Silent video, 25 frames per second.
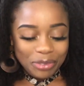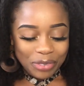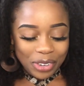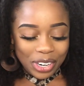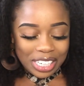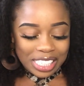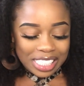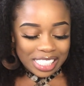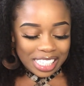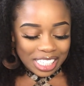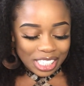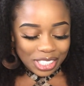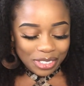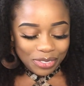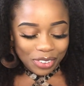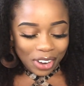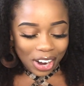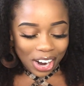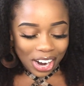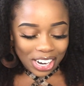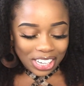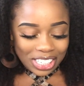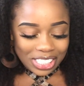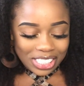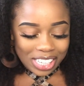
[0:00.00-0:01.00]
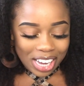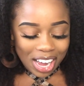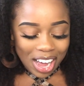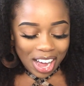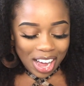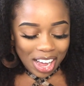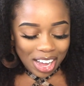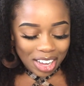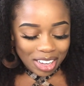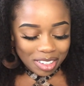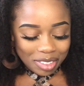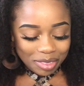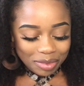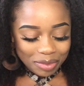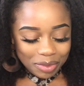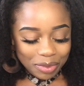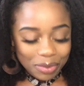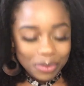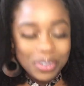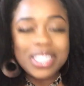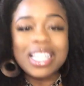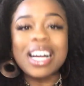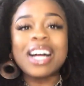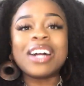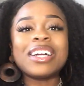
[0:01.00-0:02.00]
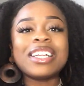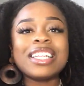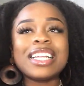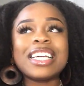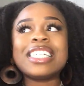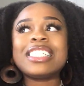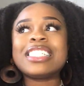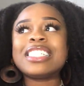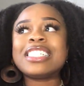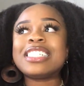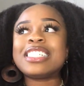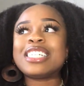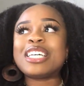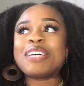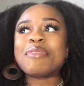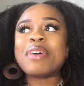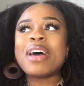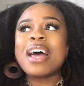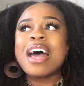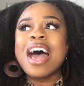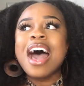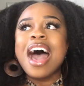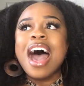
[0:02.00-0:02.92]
first things first, with our relationship,